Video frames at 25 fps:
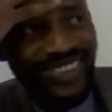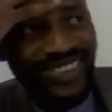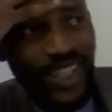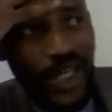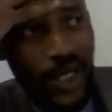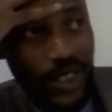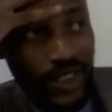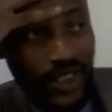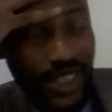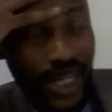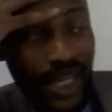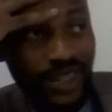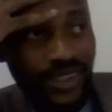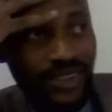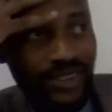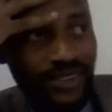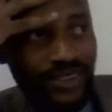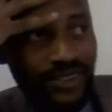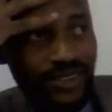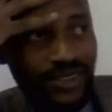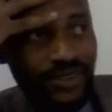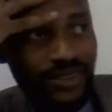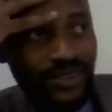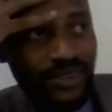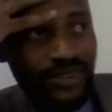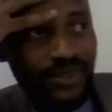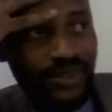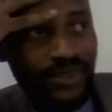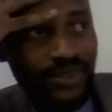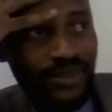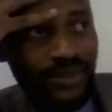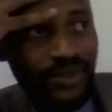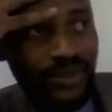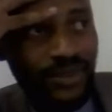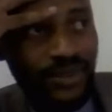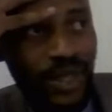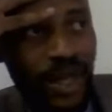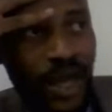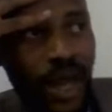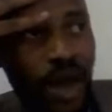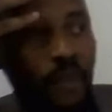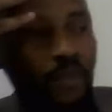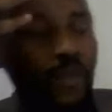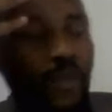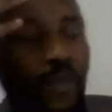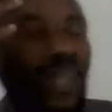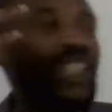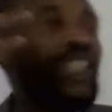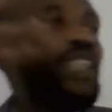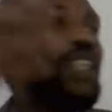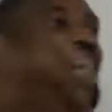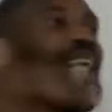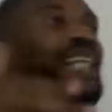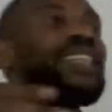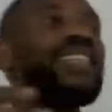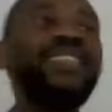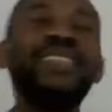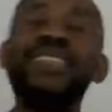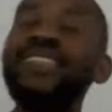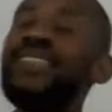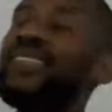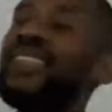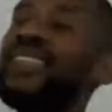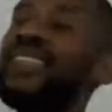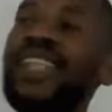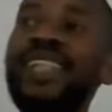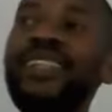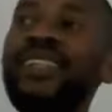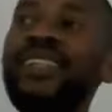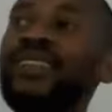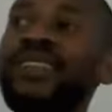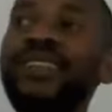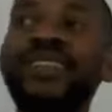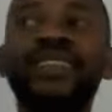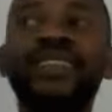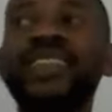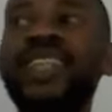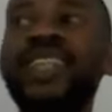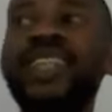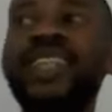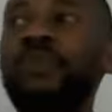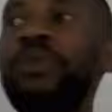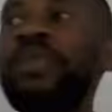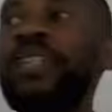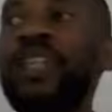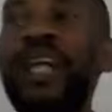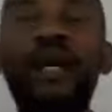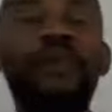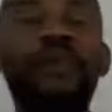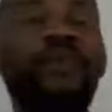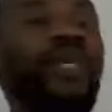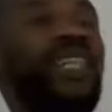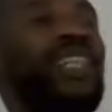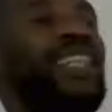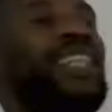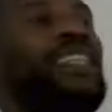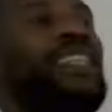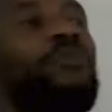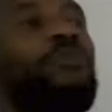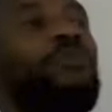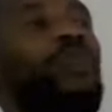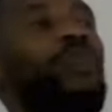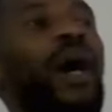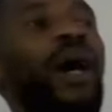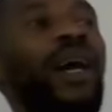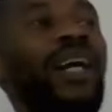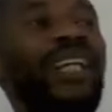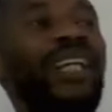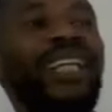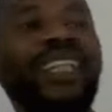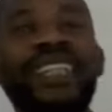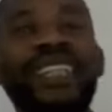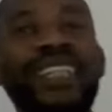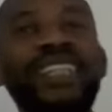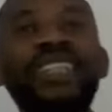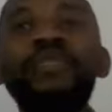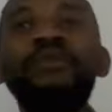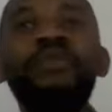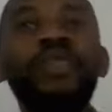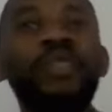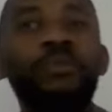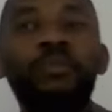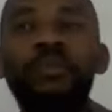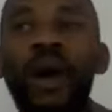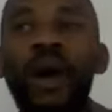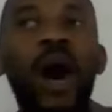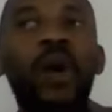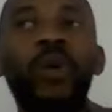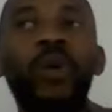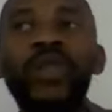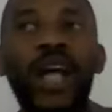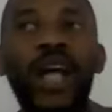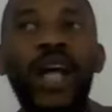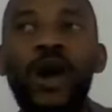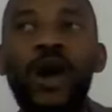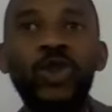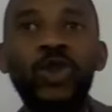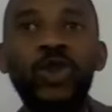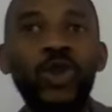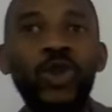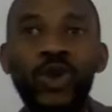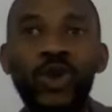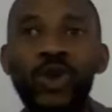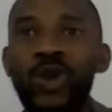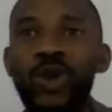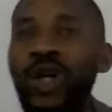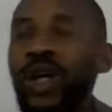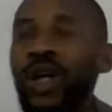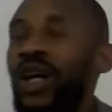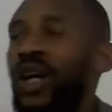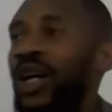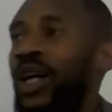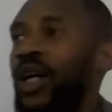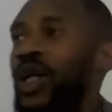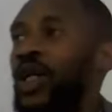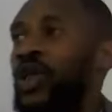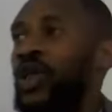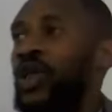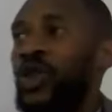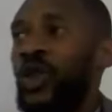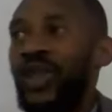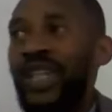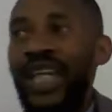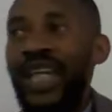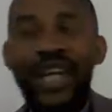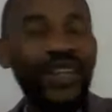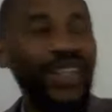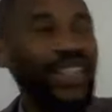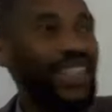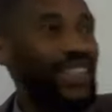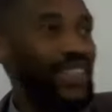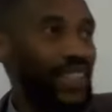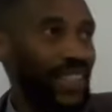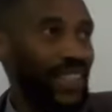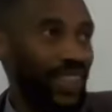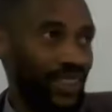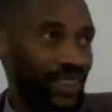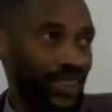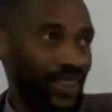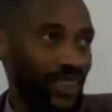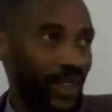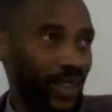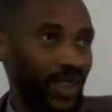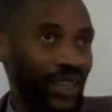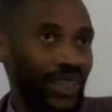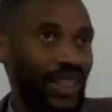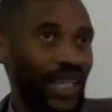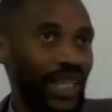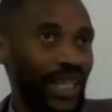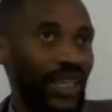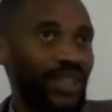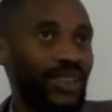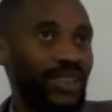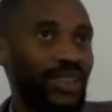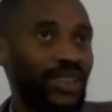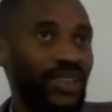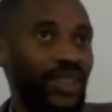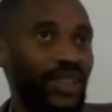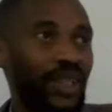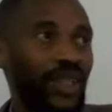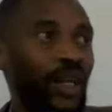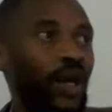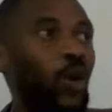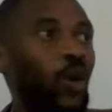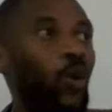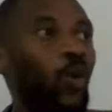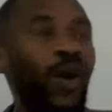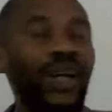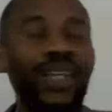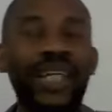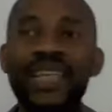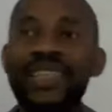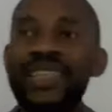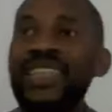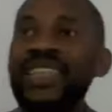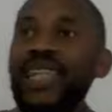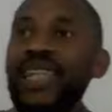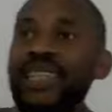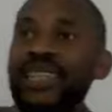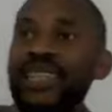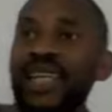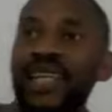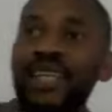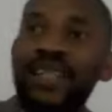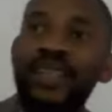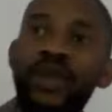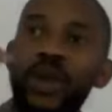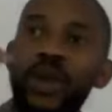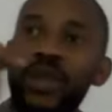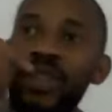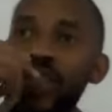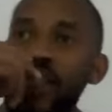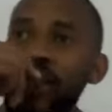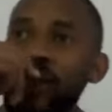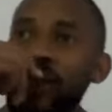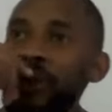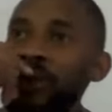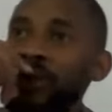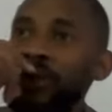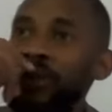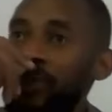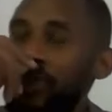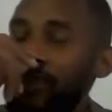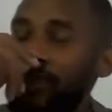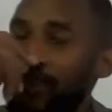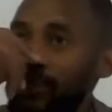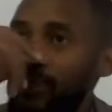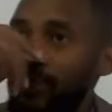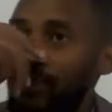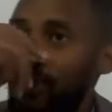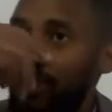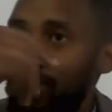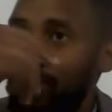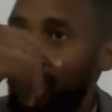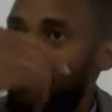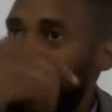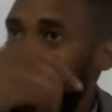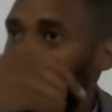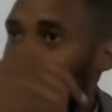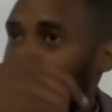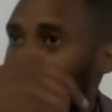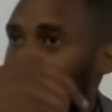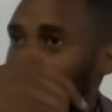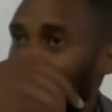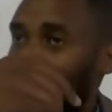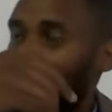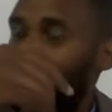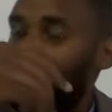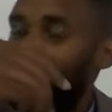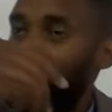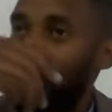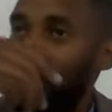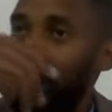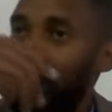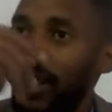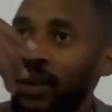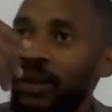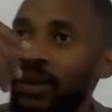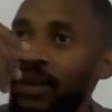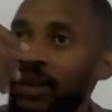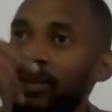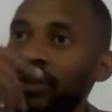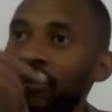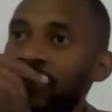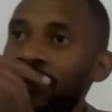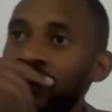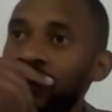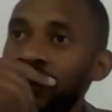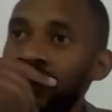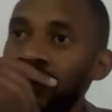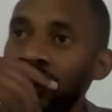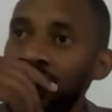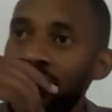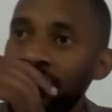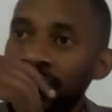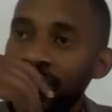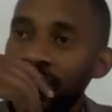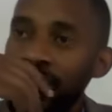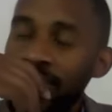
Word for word: You understand? But Christ didn't subscribe. He didn't, bow, he didn't even bow down to, to their reasoning. You understand? What does Jesus say? Continue. Uh, verse 29.